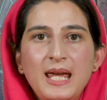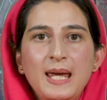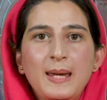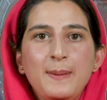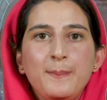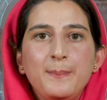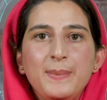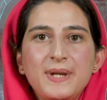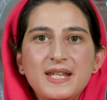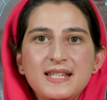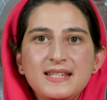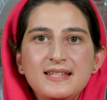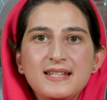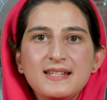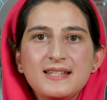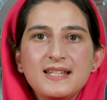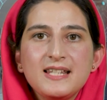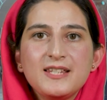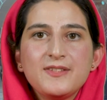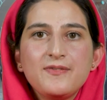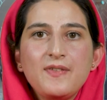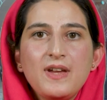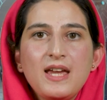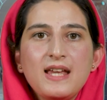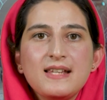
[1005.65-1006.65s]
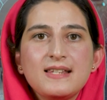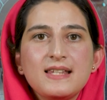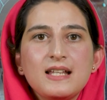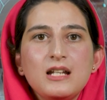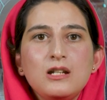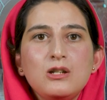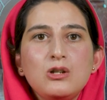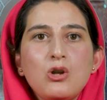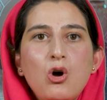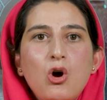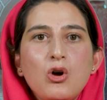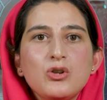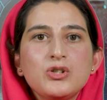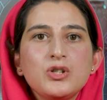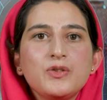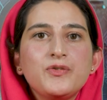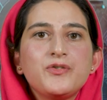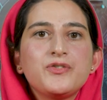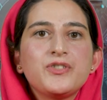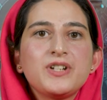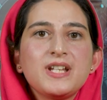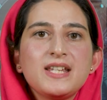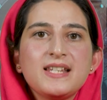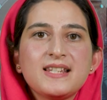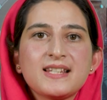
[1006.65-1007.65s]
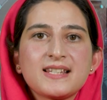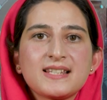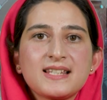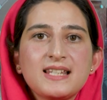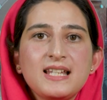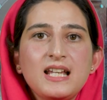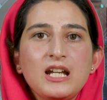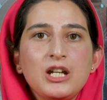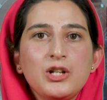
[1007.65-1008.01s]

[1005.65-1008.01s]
Businesses face a lot of risks